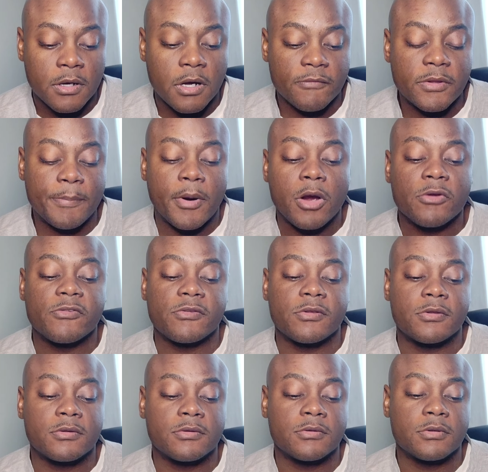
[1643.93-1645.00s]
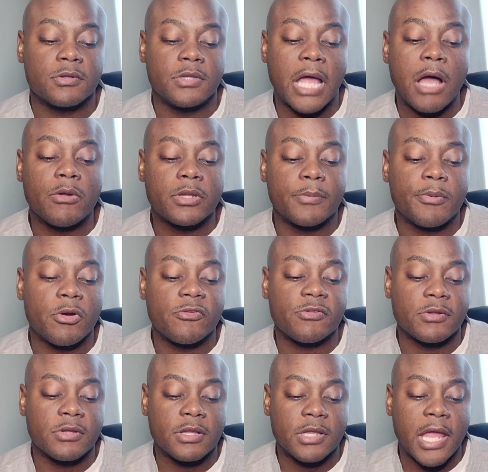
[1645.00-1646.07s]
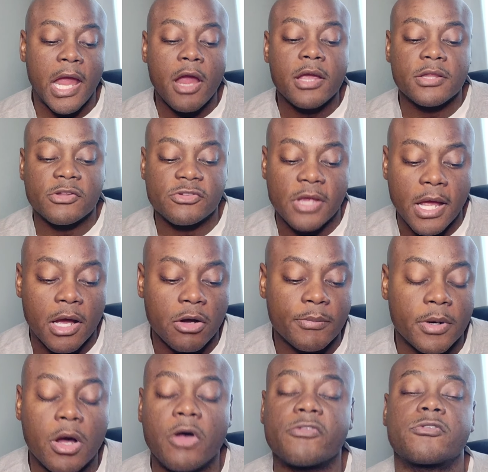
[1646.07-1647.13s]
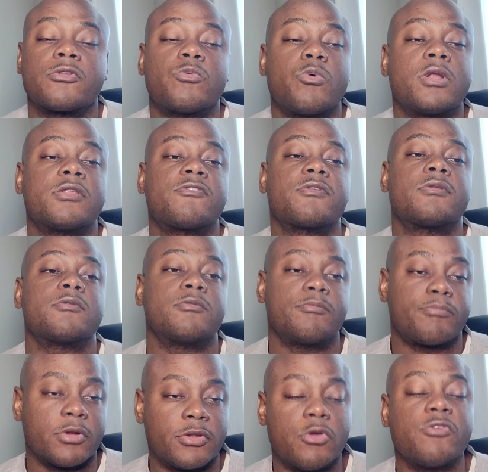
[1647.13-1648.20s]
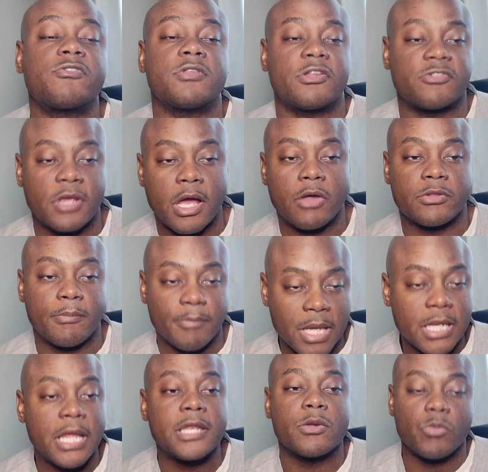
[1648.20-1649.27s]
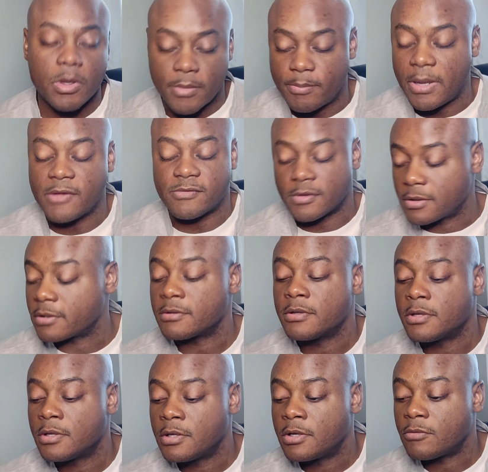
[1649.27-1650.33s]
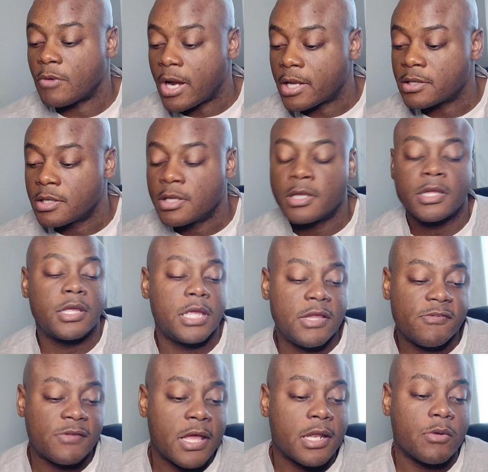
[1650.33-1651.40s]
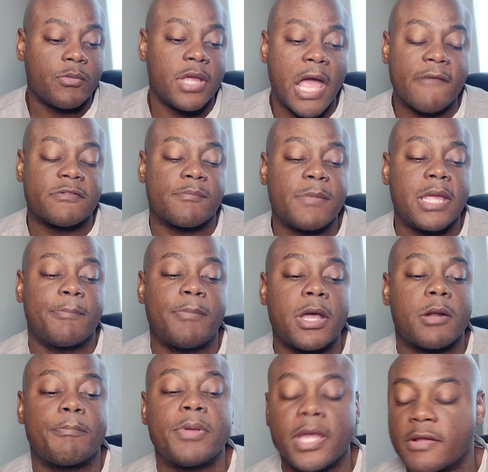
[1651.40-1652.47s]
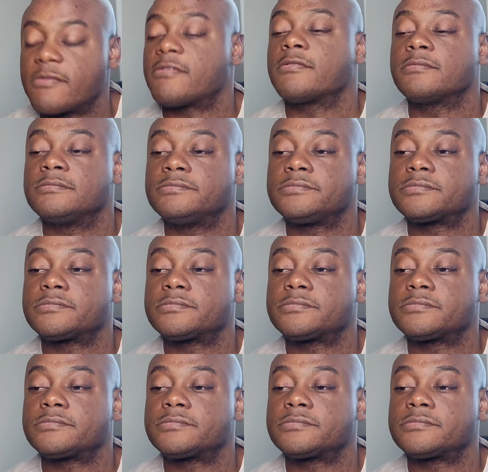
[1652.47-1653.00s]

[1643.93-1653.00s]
of the person, not only the person carrying the child, but also the ones producing the child, the men and the women, basically, right? He said it. We have to make better picks.